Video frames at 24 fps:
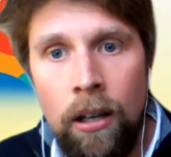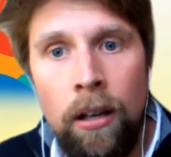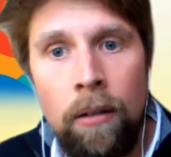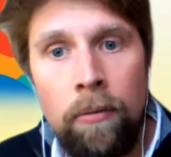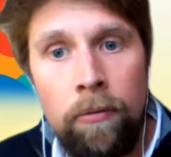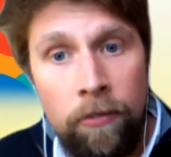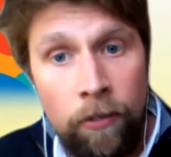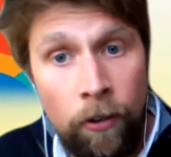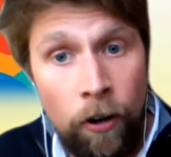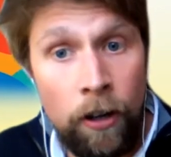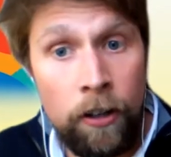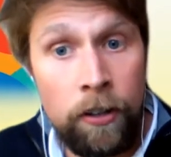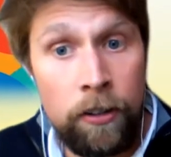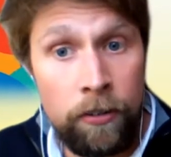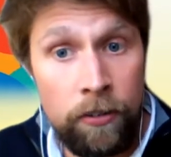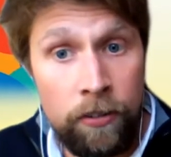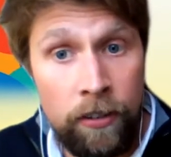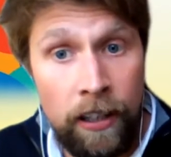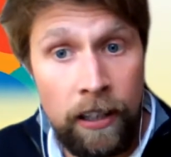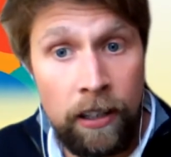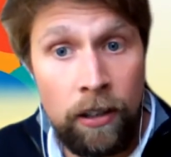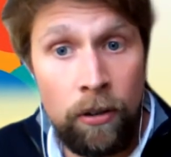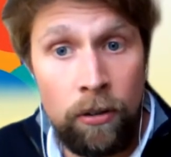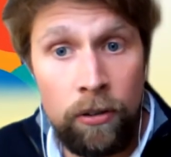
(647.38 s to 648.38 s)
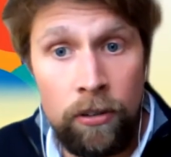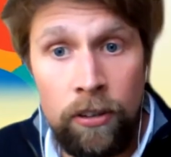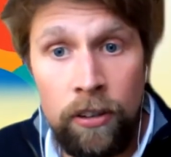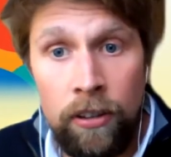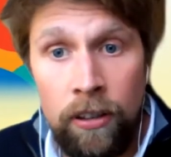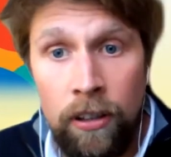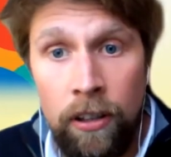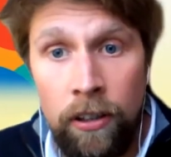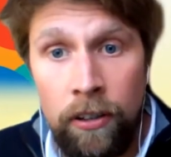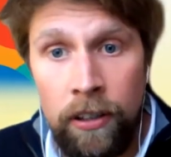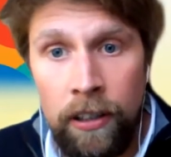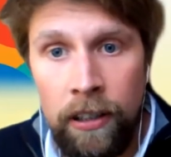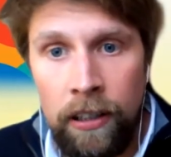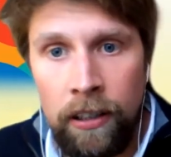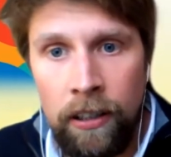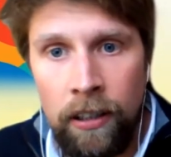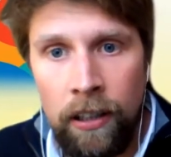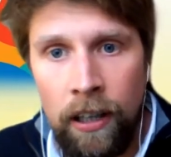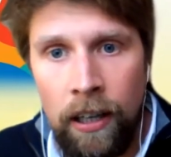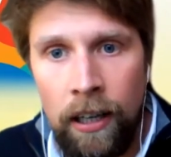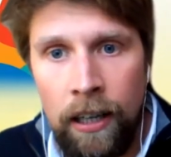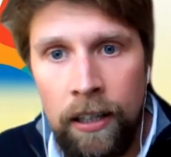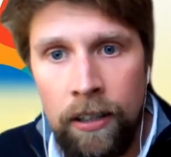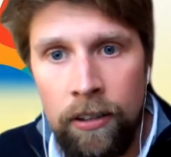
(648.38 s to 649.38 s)
variety of stakeholders, including
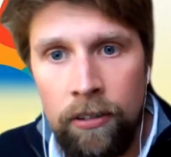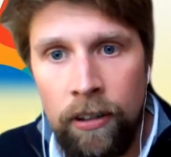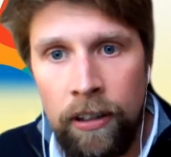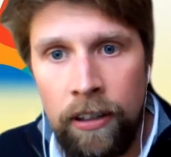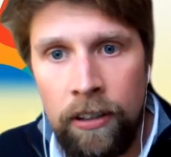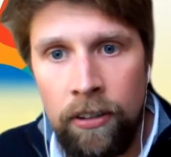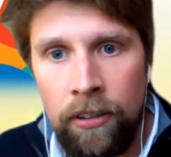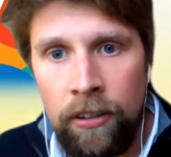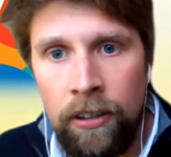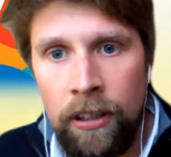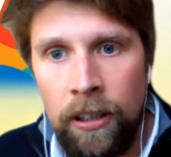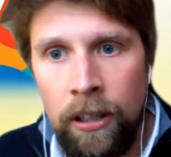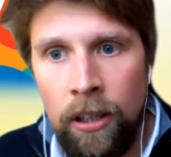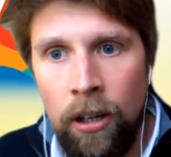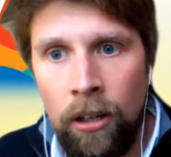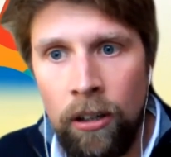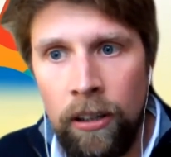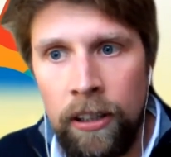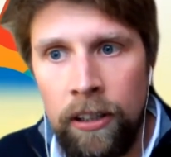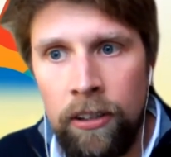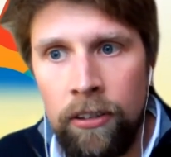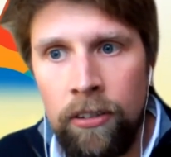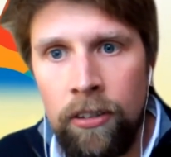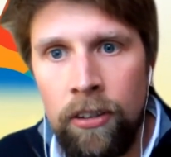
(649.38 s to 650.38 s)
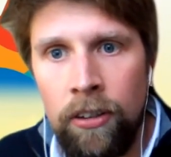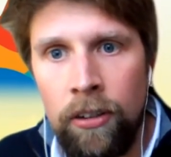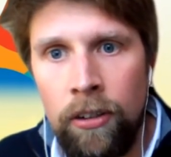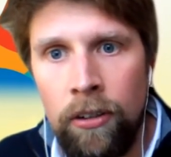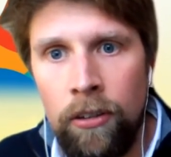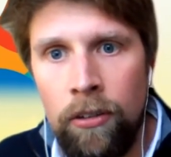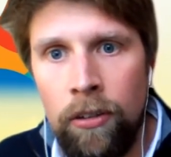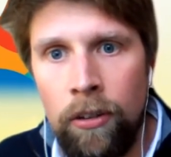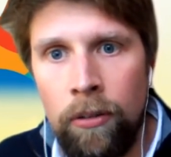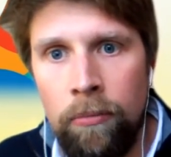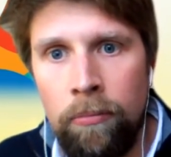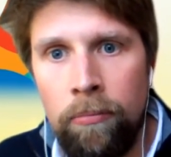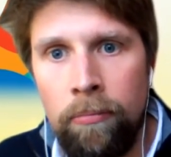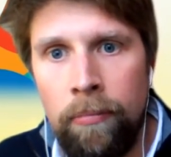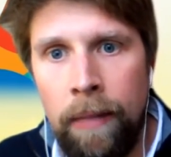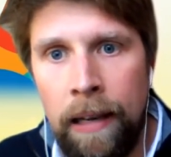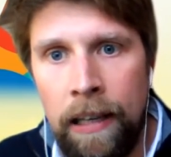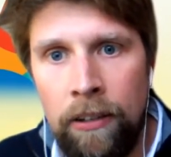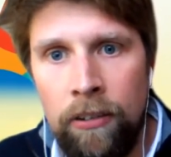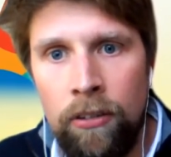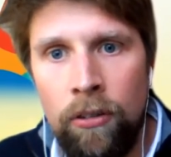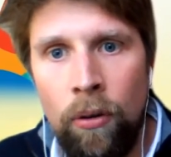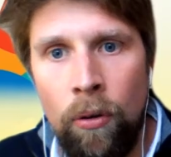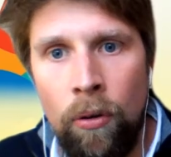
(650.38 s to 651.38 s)
trade union colleagues, to
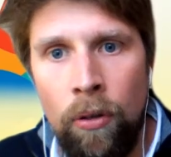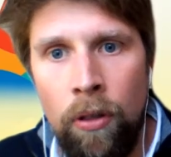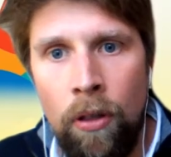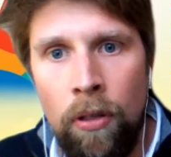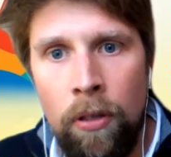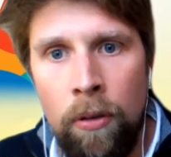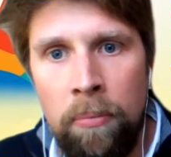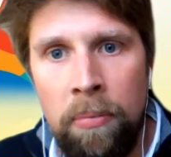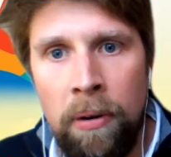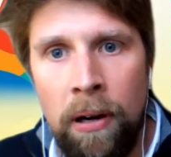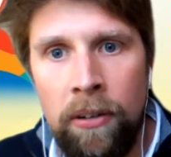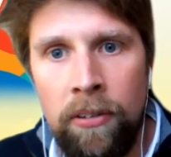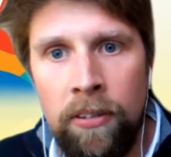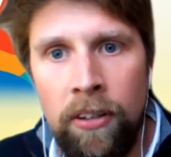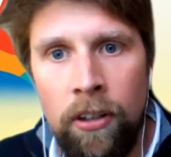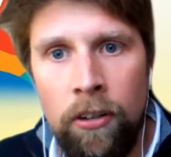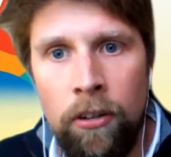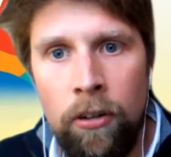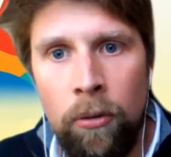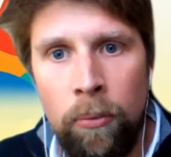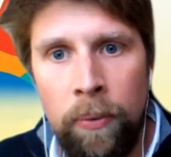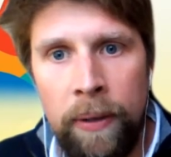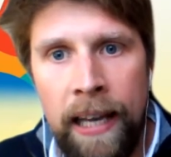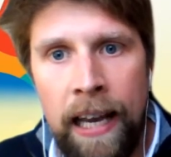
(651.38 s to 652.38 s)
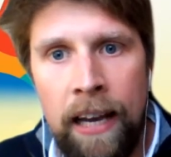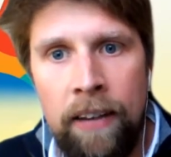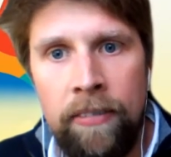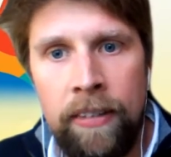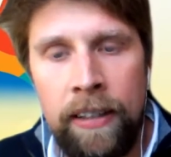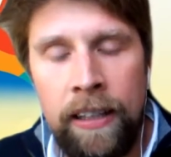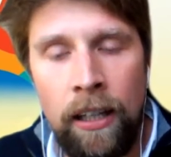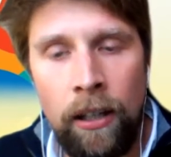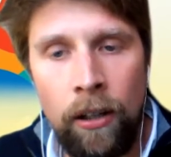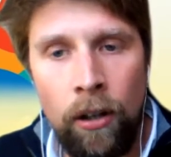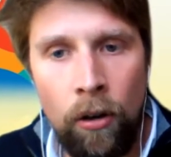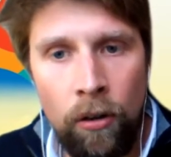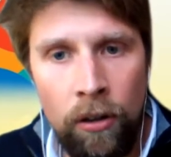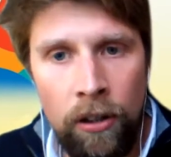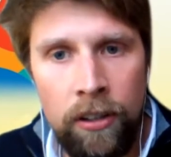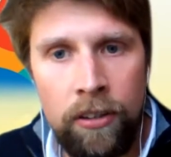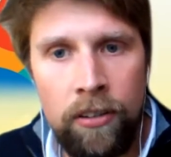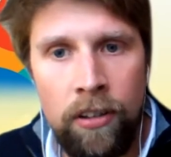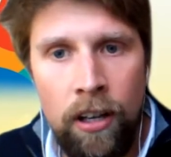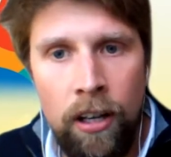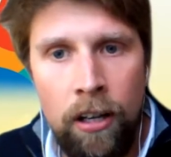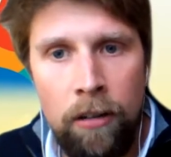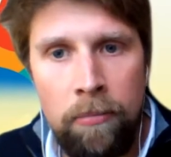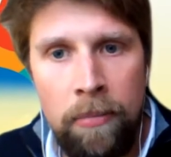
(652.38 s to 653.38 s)
make sure that the process that we have in the longer
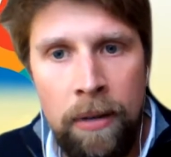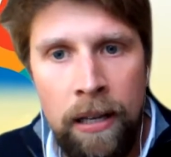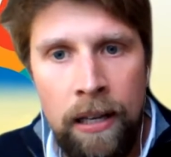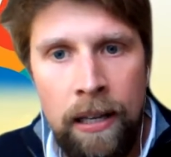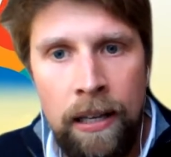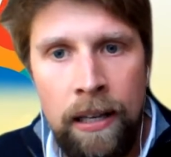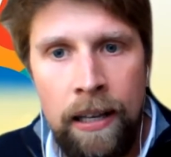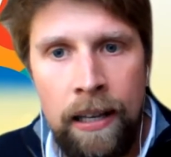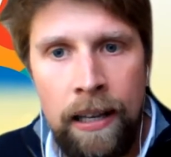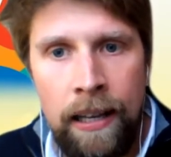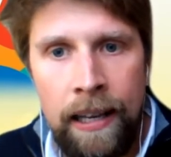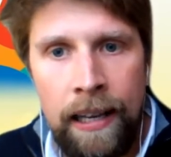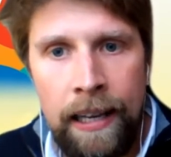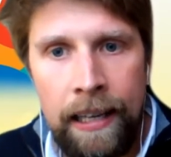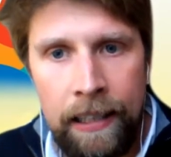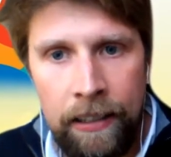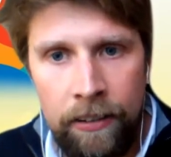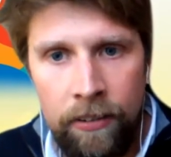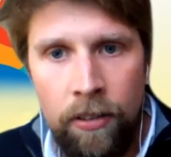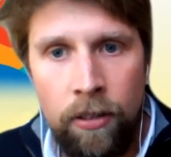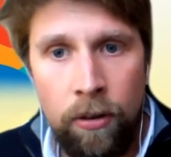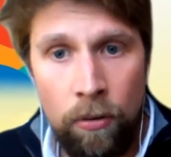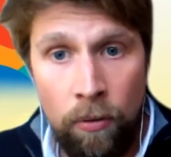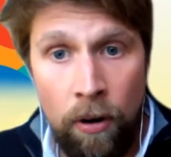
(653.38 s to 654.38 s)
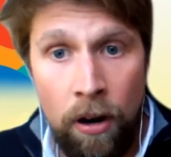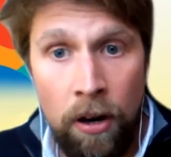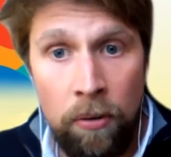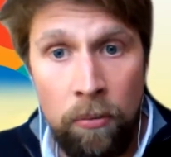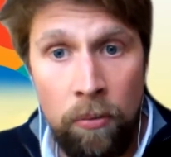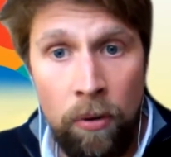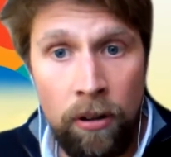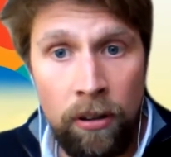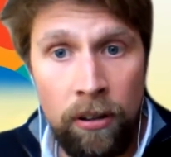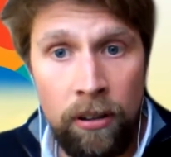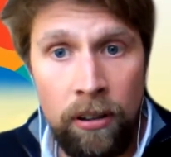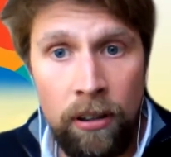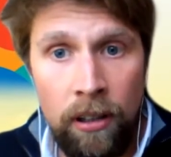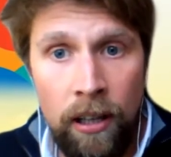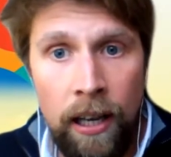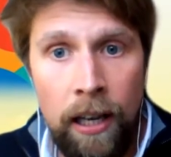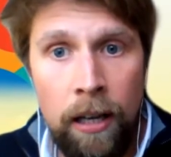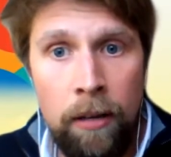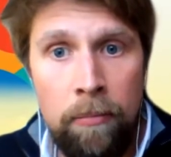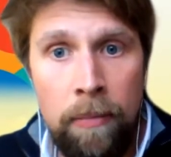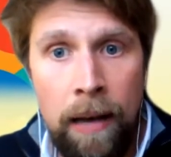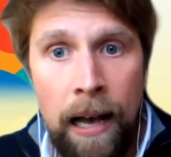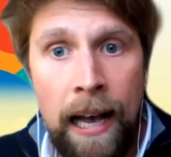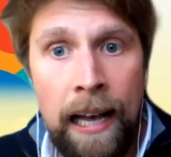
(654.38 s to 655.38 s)
term is the right one,
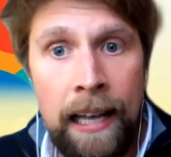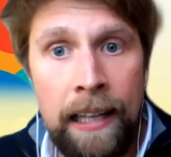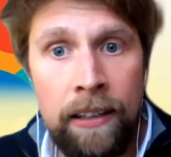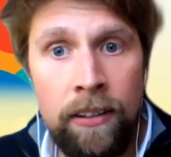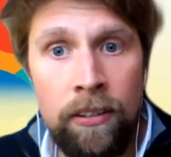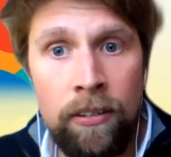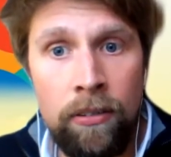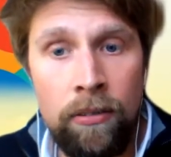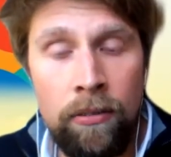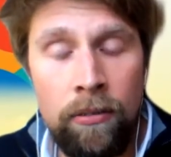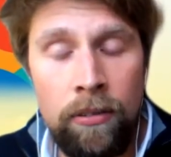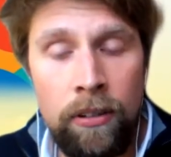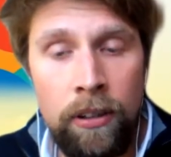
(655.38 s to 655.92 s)
and